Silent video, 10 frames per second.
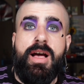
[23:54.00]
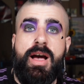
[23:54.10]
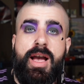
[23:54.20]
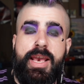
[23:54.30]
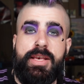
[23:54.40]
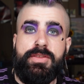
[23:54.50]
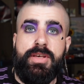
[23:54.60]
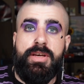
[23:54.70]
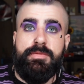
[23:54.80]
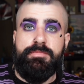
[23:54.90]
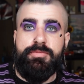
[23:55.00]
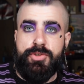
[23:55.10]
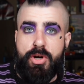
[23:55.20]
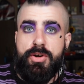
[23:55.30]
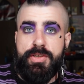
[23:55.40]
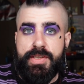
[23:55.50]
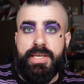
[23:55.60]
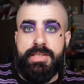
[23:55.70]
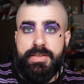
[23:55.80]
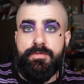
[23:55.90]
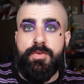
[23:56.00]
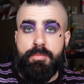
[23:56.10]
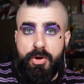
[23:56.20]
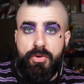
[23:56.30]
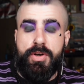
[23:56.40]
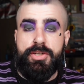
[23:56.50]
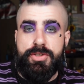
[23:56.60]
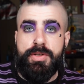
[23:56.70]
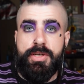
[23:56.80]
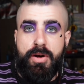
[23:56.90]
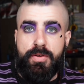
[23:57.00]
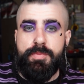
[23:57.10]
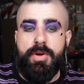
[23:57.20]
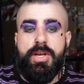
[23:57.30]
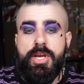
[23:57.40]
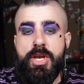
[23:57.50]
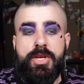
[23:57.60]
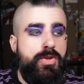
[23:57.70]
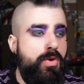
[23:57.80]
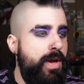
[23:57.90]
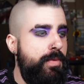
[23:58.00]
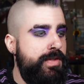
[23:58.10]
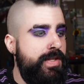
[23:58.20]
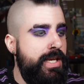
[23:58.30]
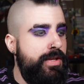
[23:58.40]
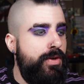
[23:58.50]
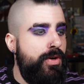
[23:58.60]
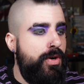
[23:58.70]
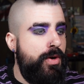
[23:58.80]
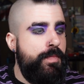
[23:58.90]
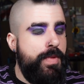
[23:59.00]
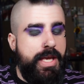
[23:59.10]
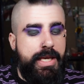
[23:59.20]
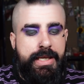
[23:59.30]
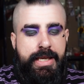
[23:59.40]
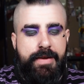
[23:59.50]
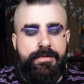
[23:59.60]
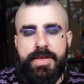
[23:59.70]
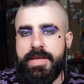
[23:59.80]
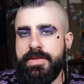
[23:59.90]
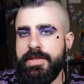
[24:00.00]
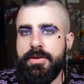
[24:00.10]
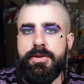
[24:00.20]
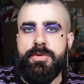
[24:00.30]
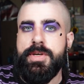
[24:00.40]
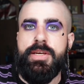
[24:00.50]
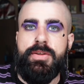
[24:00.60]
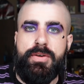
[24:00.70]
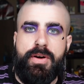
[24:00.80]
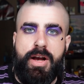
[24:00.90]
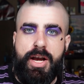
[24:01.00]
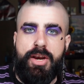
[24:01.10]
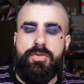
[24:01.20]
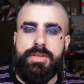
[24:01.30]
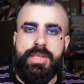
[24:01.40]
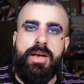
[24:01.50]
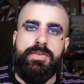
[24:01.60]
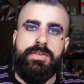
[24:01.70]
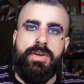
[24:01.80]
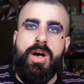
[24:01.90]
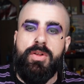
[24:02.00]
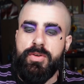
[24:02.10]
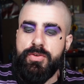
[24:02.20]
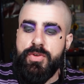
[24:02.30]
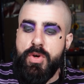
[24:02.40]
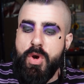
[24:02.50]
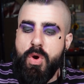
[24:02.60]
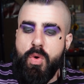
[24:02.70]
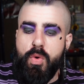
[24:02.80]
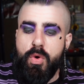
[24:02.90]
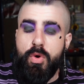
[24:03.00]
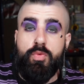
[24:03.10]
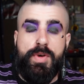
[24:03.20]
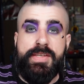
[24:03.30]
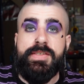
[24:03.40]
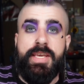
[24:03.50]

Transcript: uh, in the charges against him for murdering Judy Kozma. So it was either give this serial killer a $100,000 or risk